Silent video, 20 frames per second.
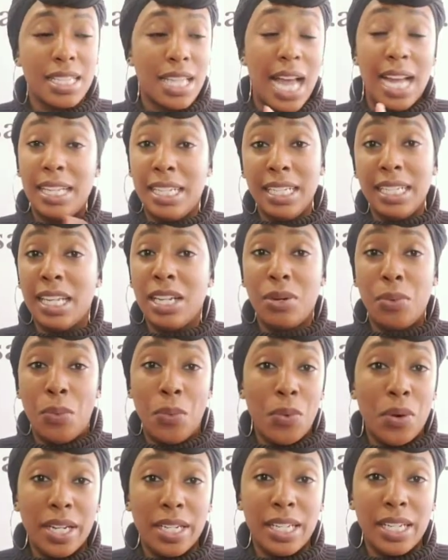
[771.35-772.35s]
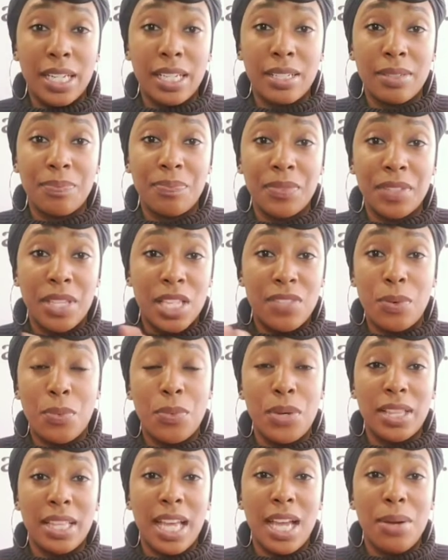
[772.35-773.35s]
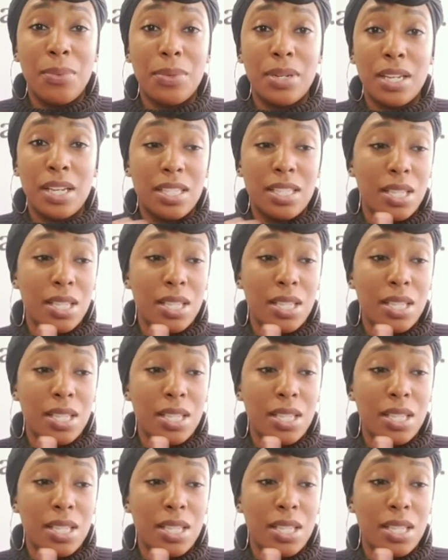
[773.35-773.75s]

I didn't get a warning because from what that was,